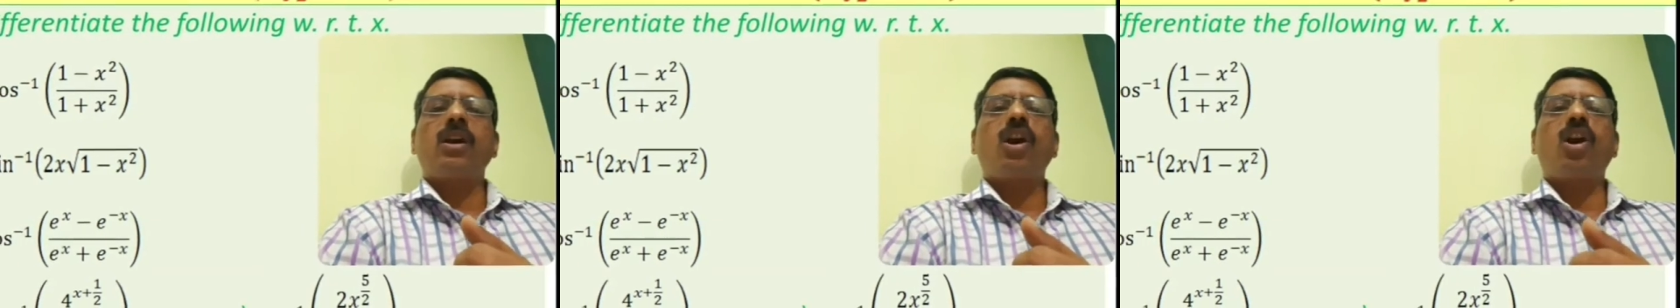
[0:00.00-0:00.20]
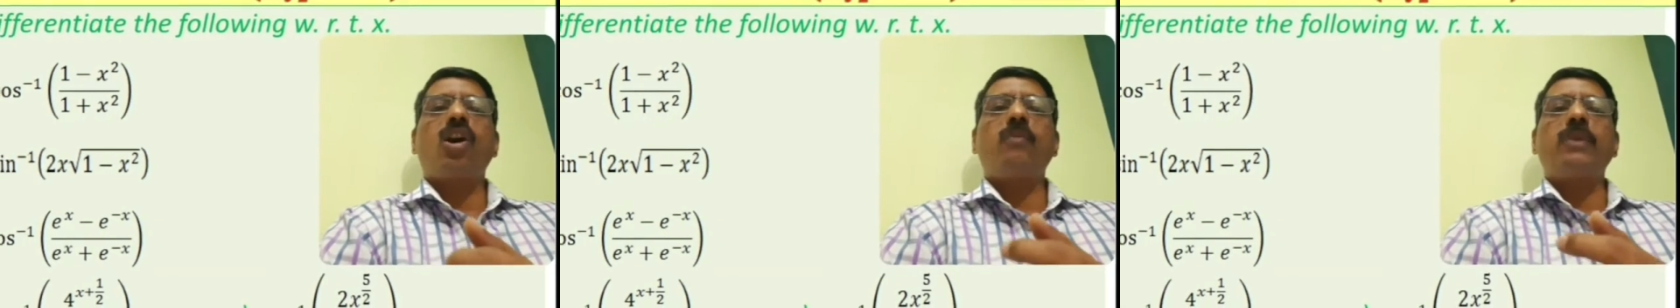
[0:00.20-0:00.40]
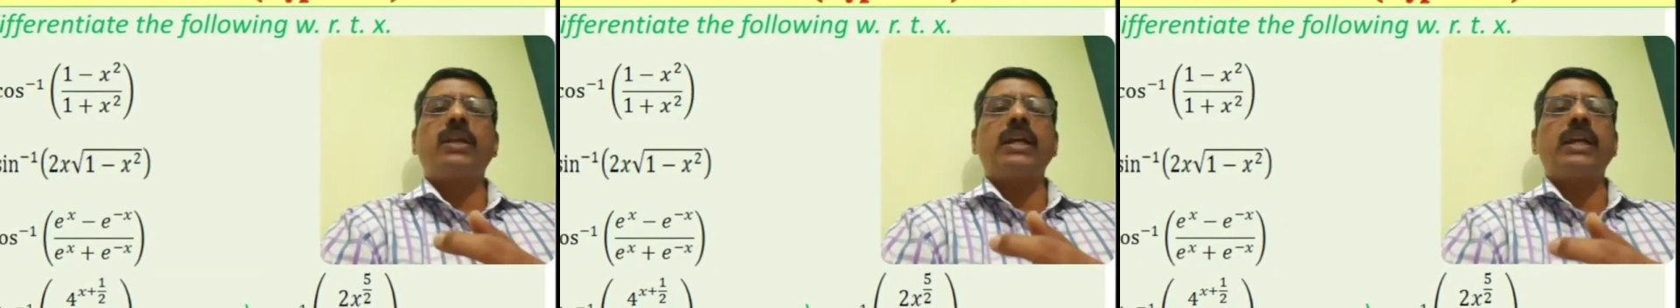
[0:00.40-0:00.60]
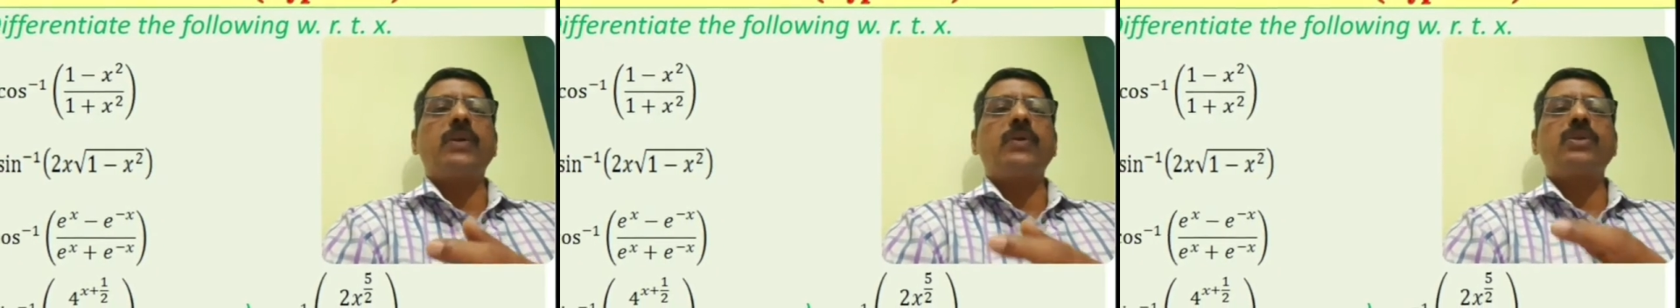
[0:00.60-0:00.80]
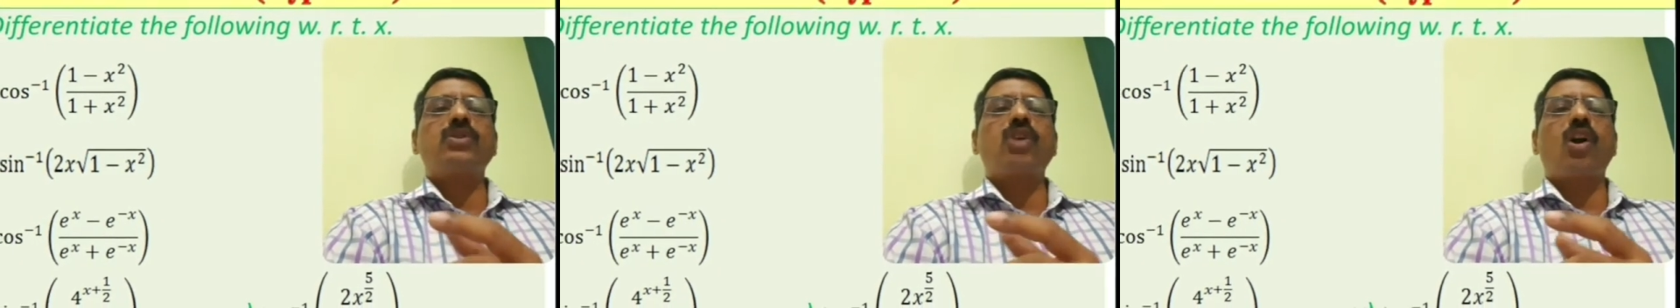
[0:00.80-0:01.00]
of
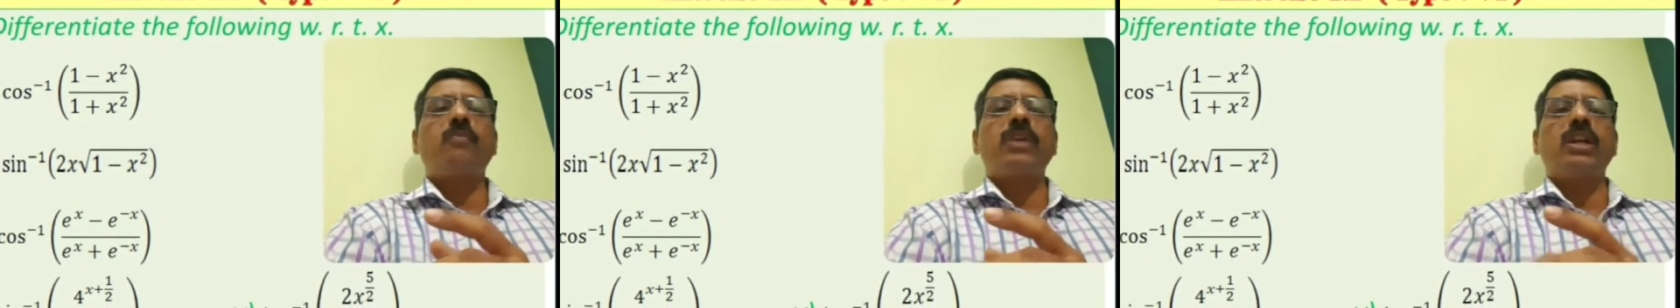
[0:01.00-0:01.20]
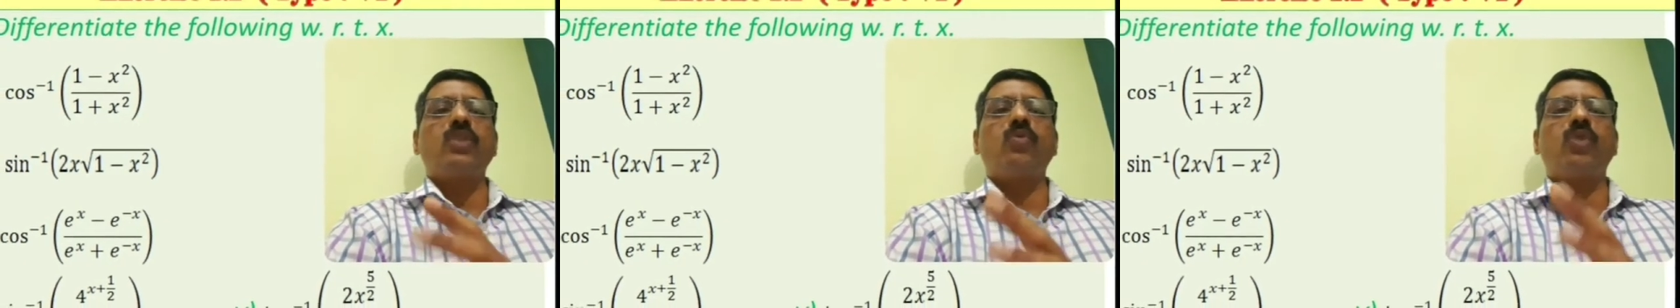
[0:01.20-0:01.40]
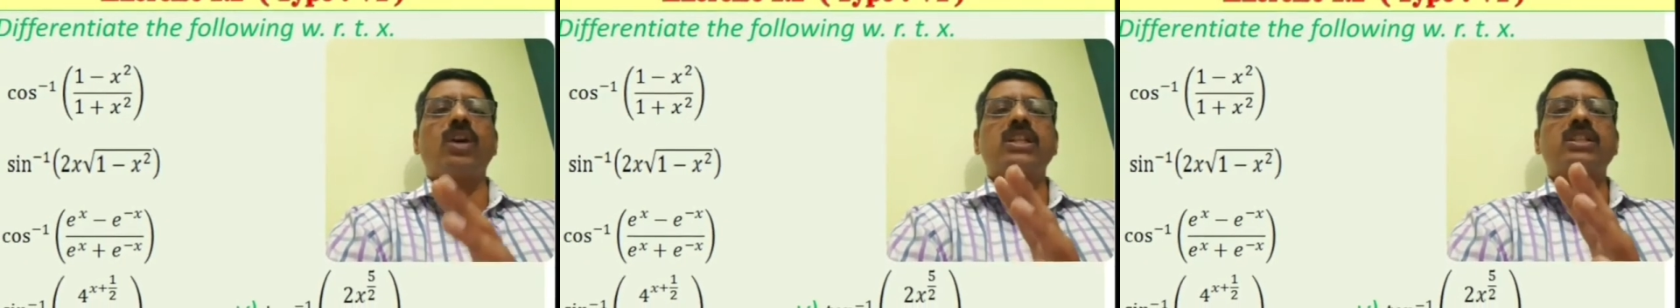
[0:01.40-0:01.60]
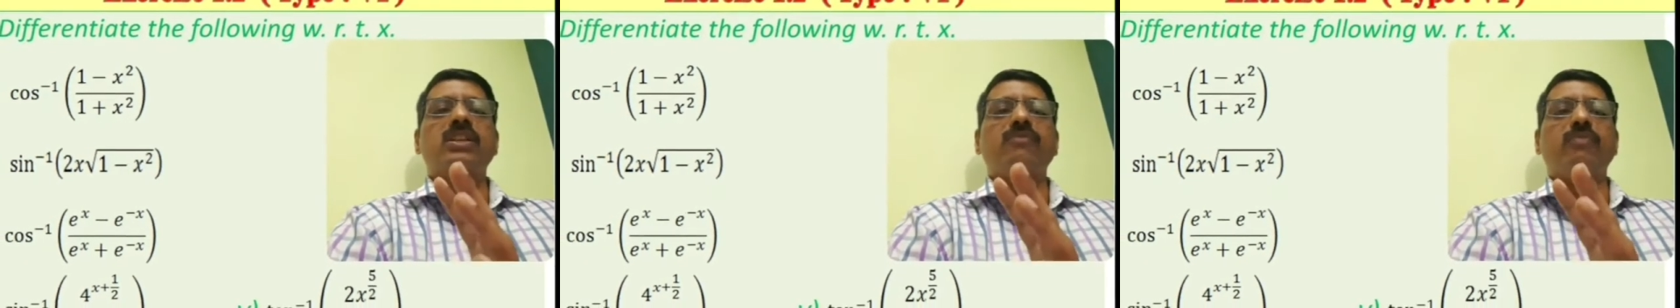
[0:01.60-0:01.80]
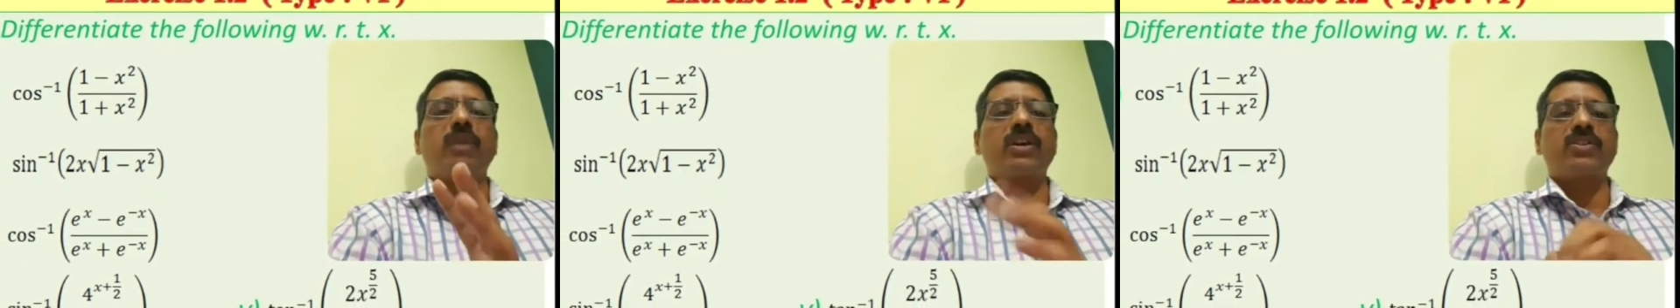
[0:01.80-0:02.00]
derivatives of inverse
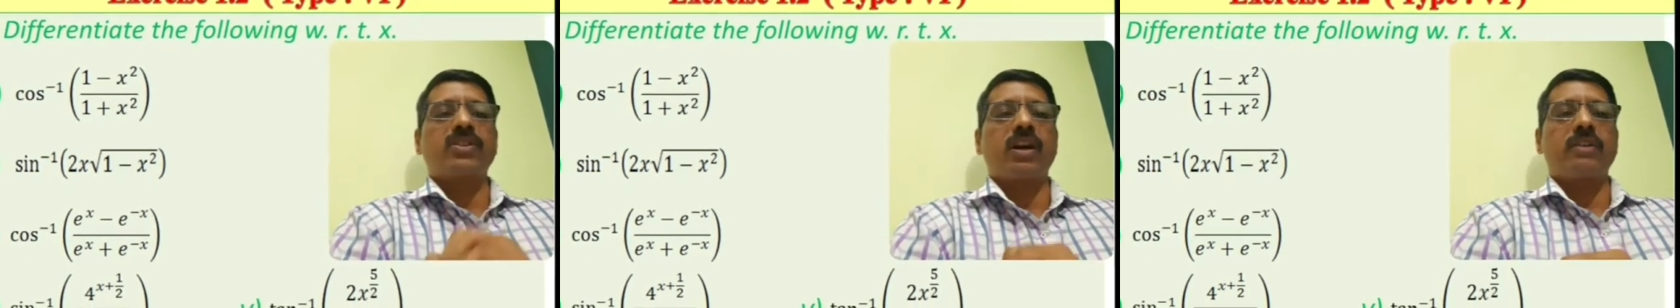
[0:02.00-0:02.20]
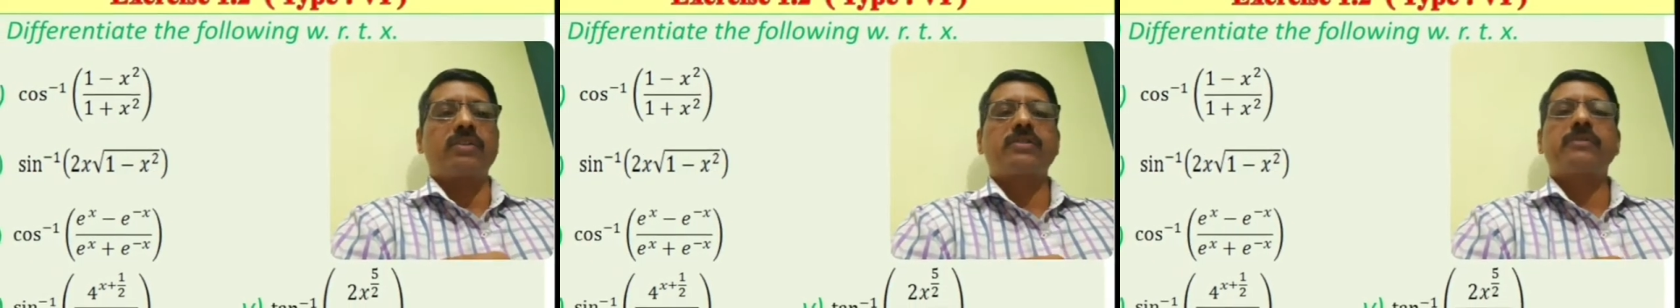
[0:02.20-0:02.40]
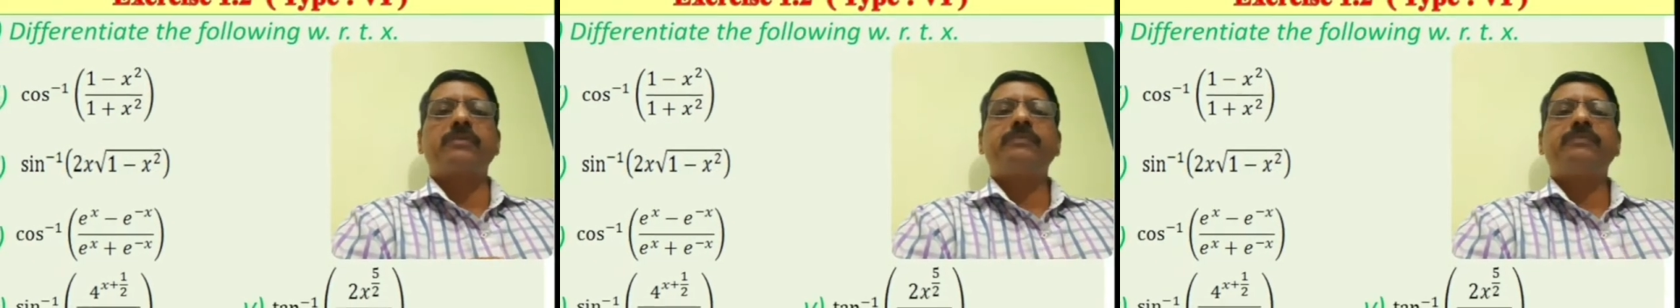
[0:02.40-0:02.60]
functions.